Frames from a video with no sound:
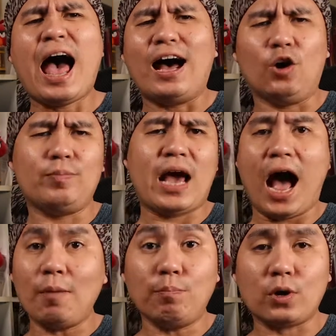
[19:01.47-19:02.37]
I'll be
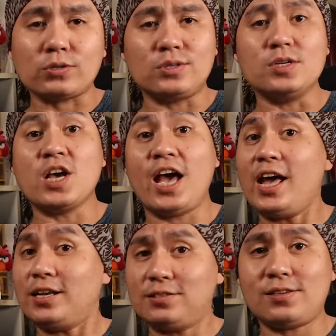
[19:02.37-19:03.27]
unboxing
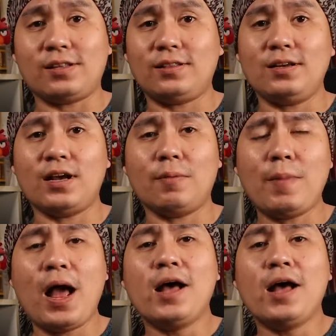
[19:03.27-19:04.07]
and setting up